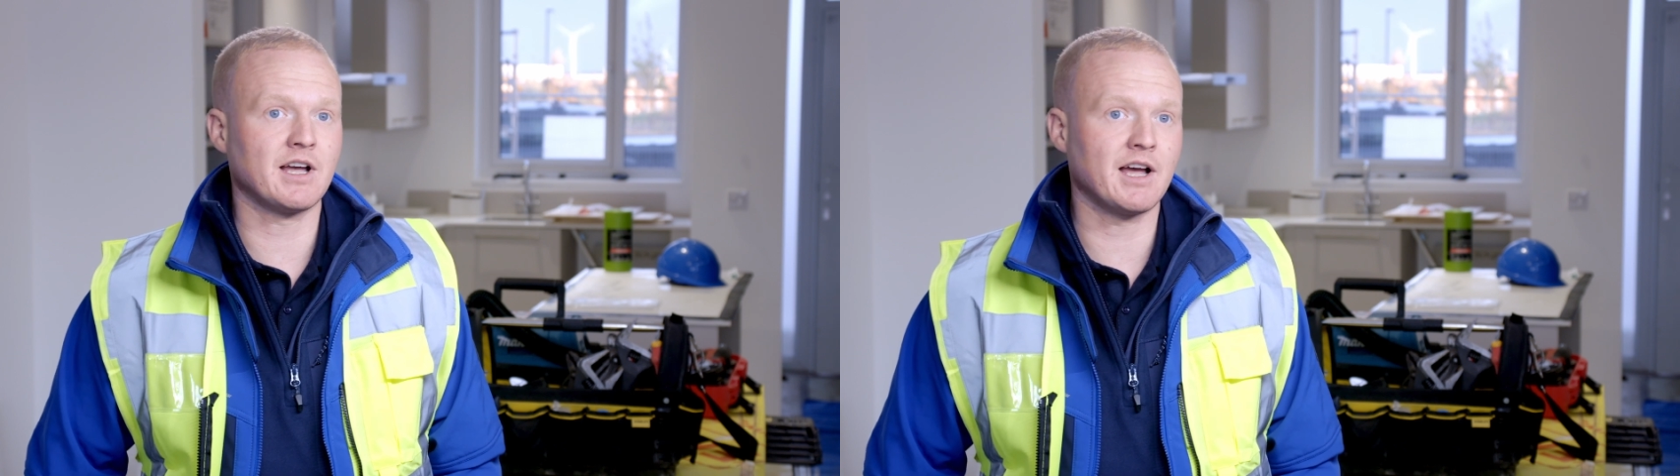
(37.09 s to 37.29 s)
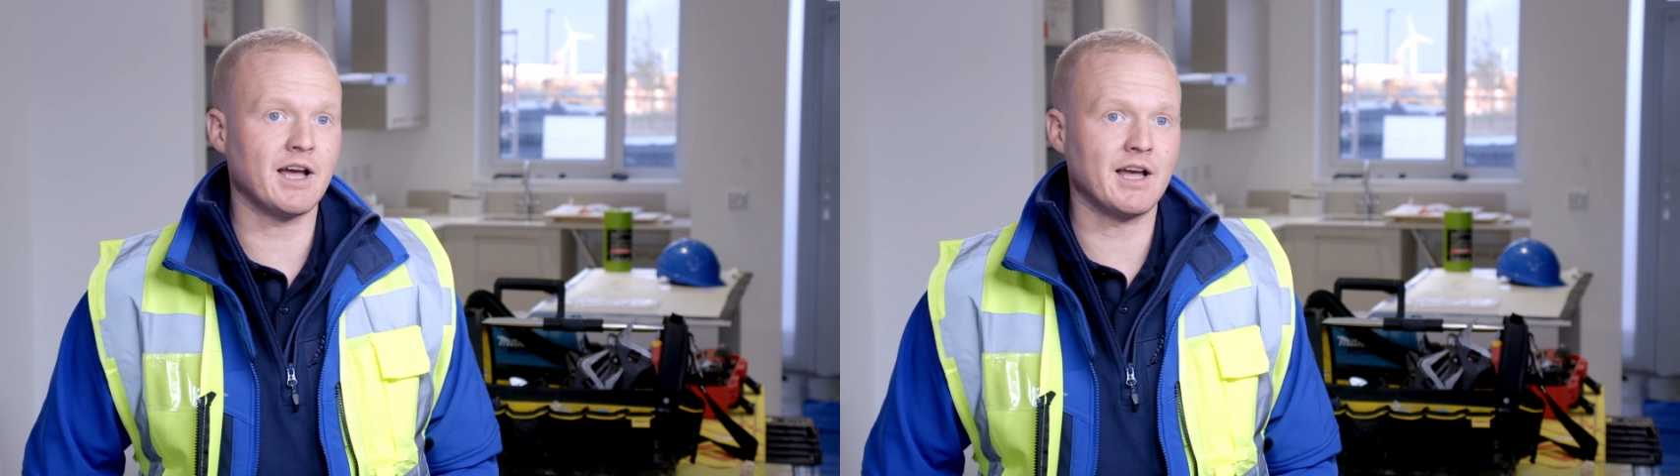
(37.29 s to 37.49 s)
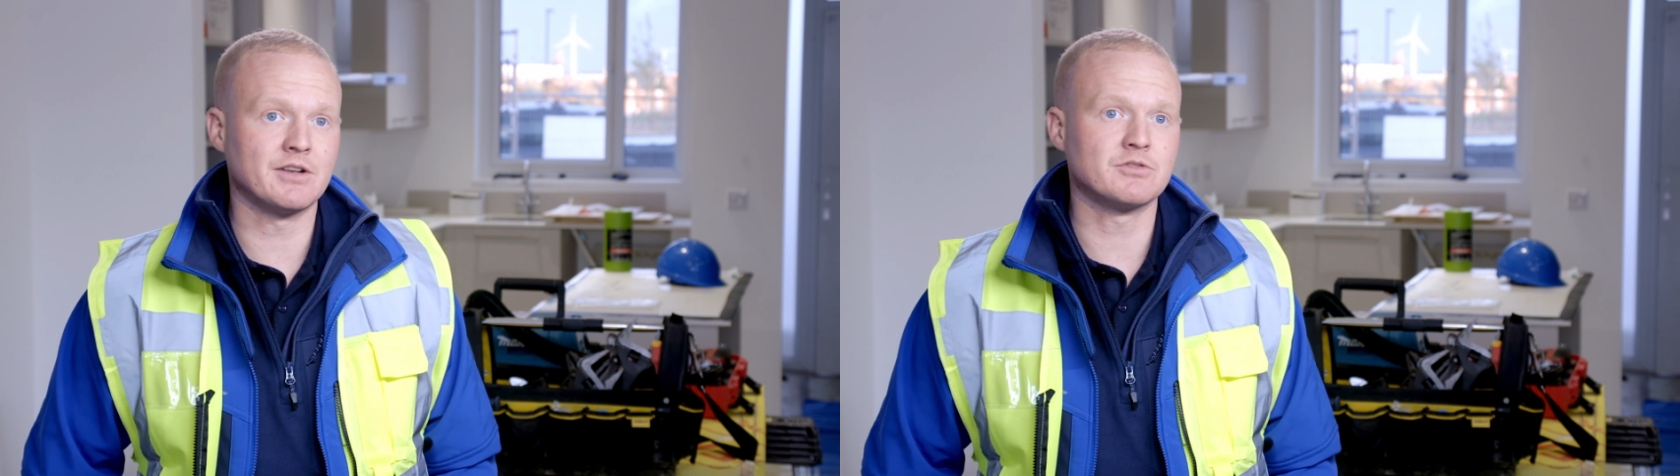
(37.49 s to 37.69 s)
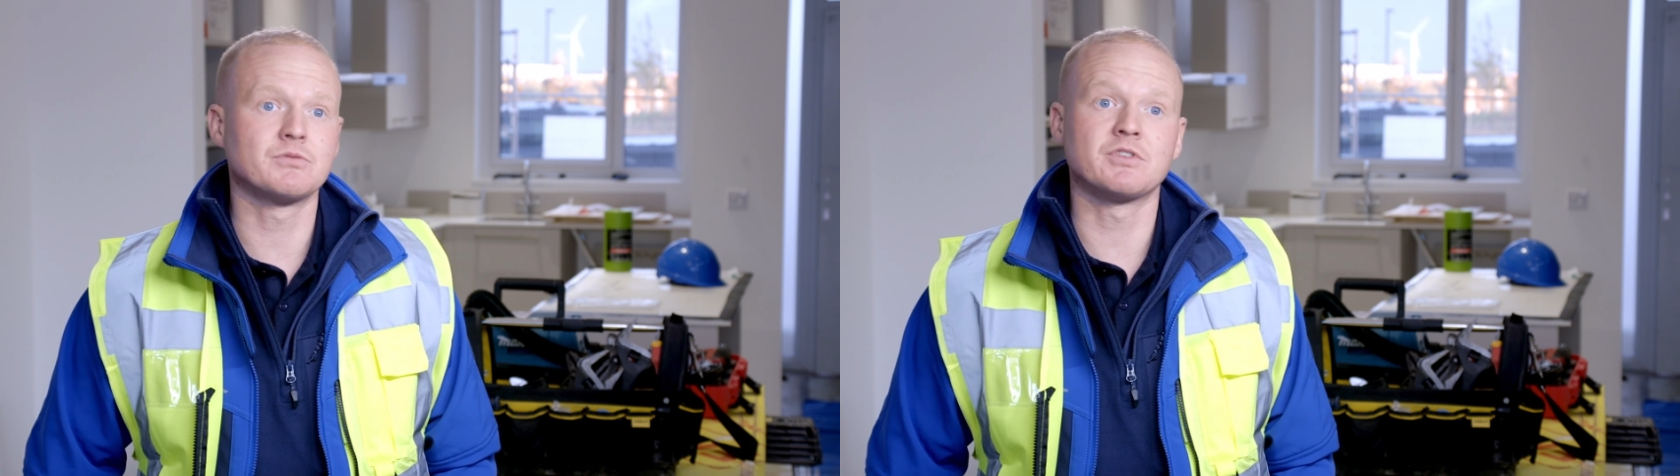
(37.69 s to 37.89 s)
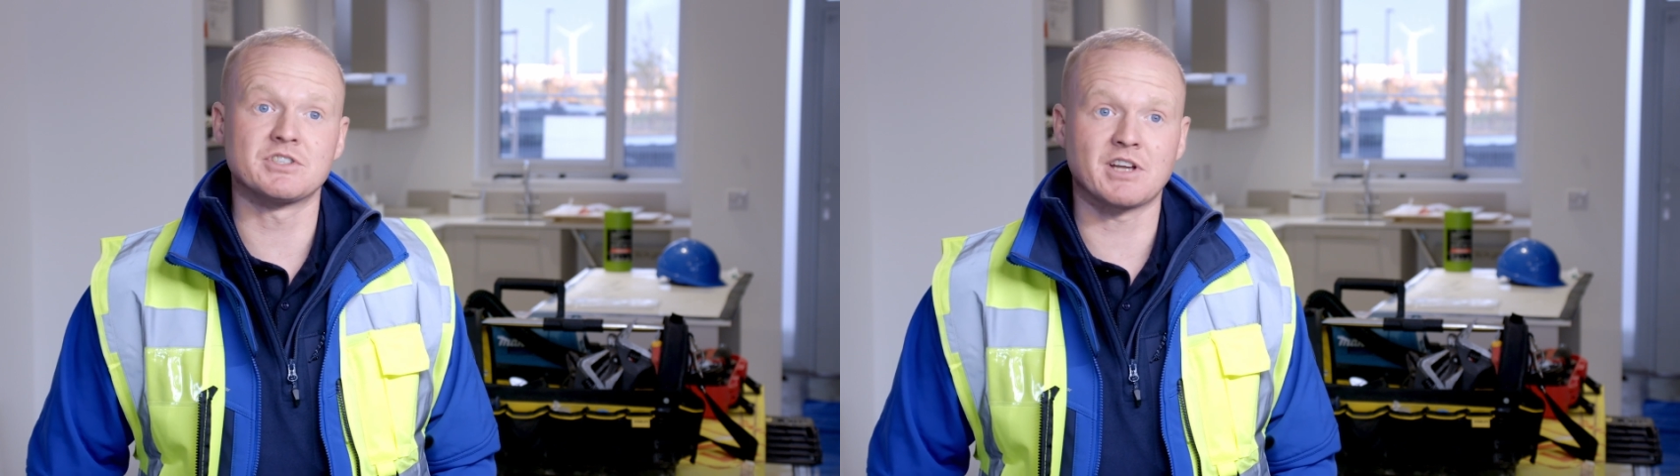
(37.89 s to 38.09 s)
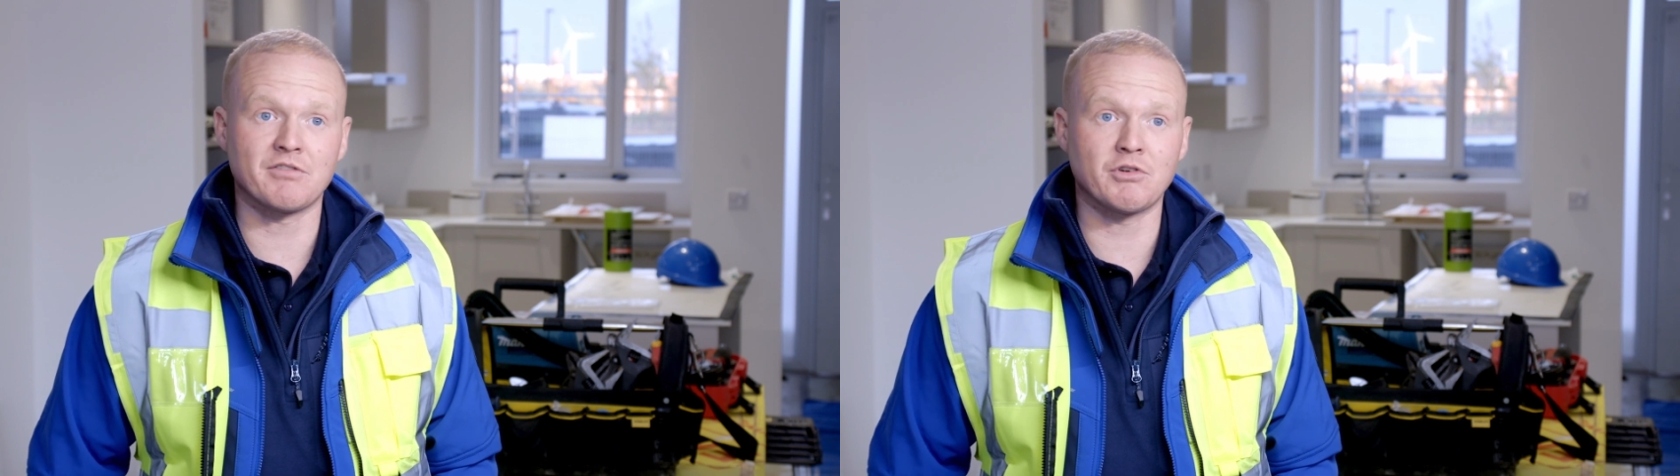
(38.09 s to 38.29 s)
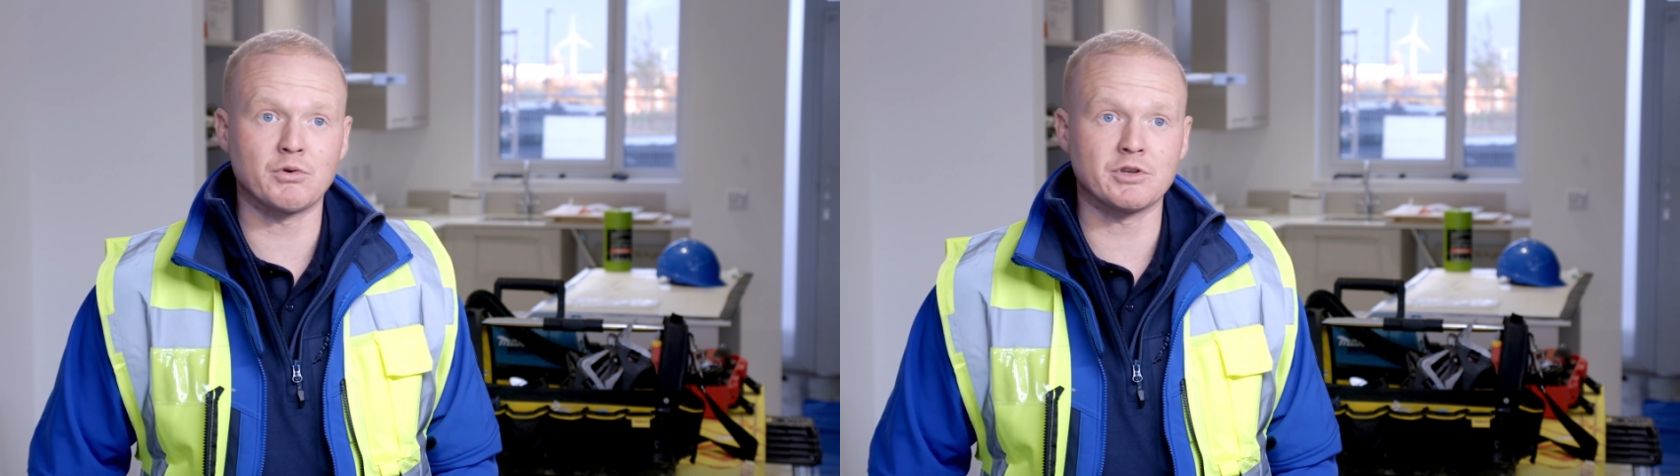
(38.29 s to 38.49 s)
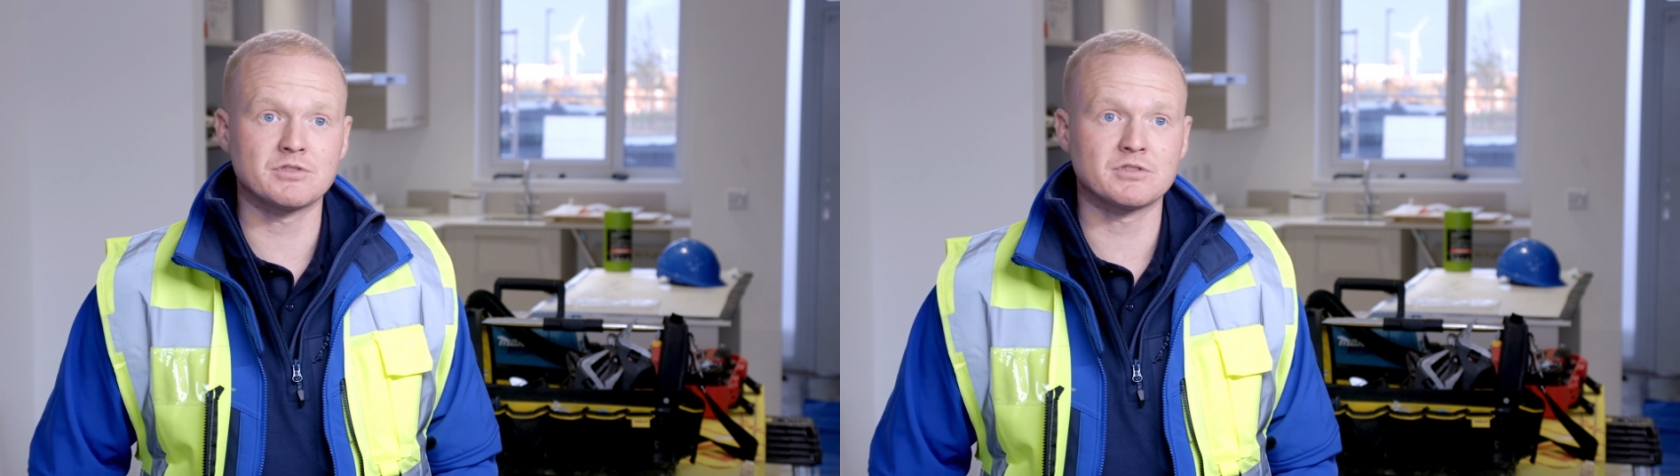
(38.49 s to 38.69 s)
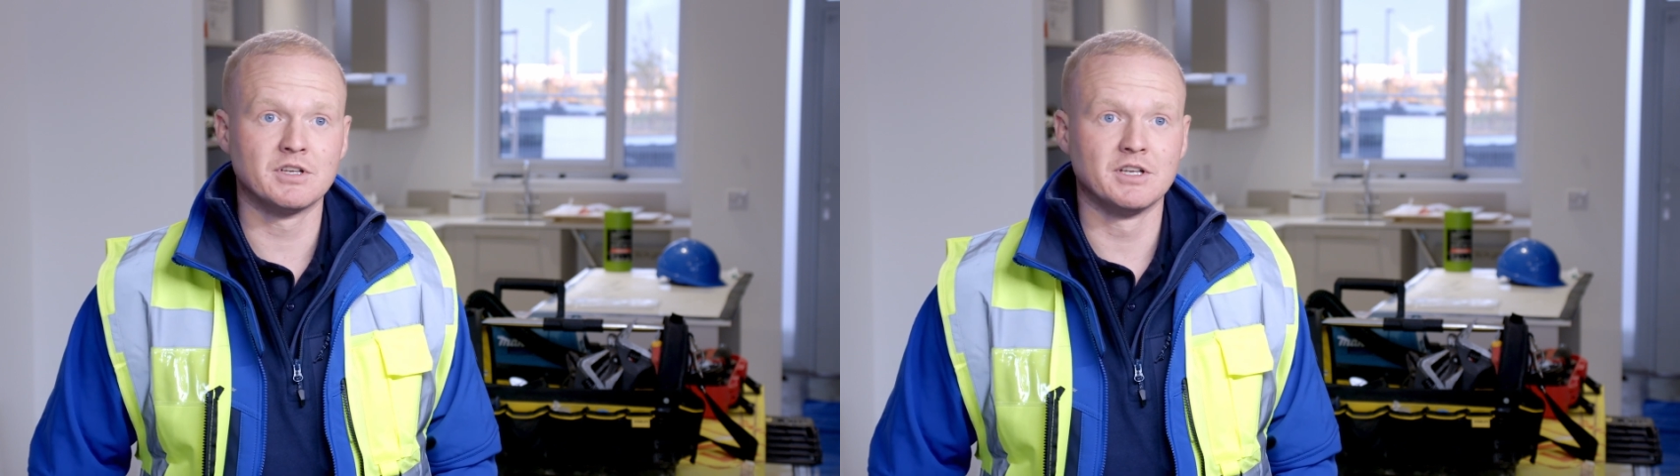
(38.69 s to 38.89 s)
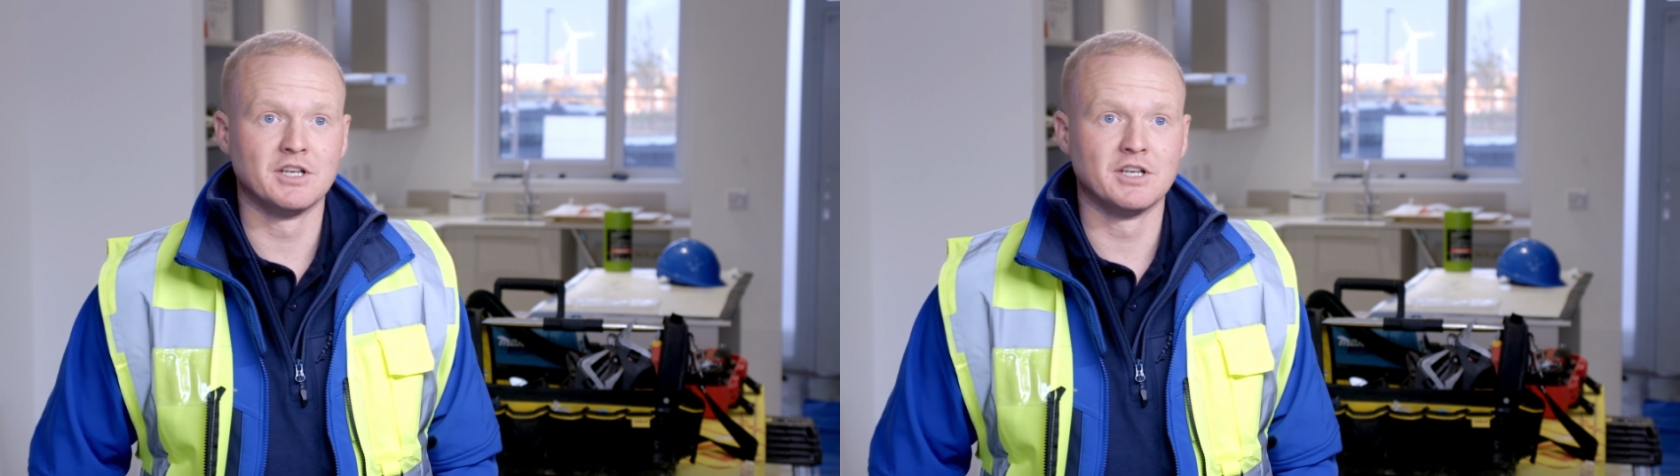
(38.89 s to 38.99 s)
and the scaffolders